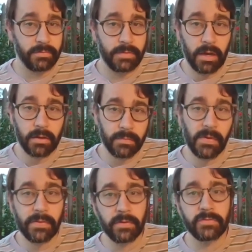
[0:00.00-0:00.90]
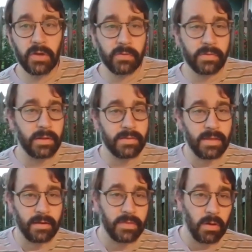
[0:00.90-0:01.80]
younger brother chosen
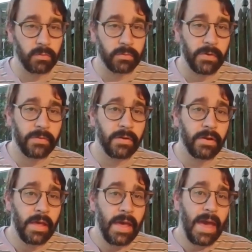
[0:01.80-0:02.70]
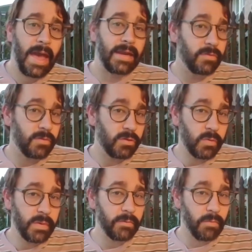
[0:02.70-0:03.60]
instead of the older brother, and
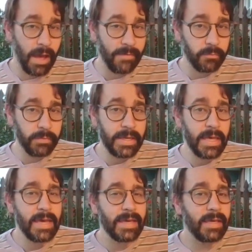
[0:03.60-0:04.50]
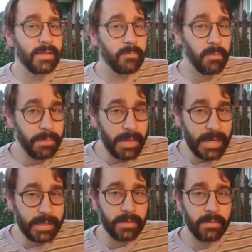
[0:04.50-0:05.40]
ensuing rivalry gets
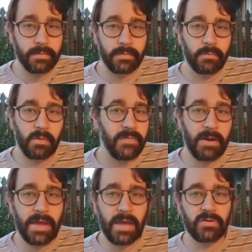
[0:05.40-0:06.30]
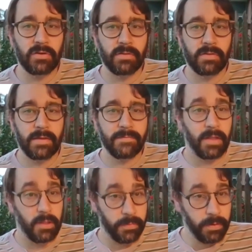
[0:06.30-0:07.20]
repeated with variations that
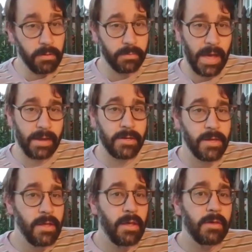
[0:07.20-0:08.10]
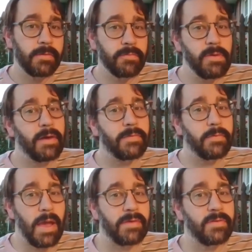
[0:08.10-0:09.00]
follow their own pattern throughout the
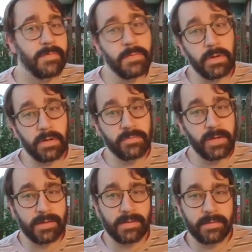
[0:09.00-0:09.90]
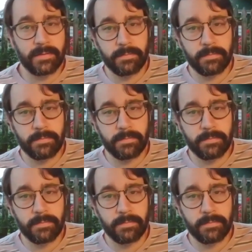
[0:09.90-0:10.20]
rest of the book of Genesis.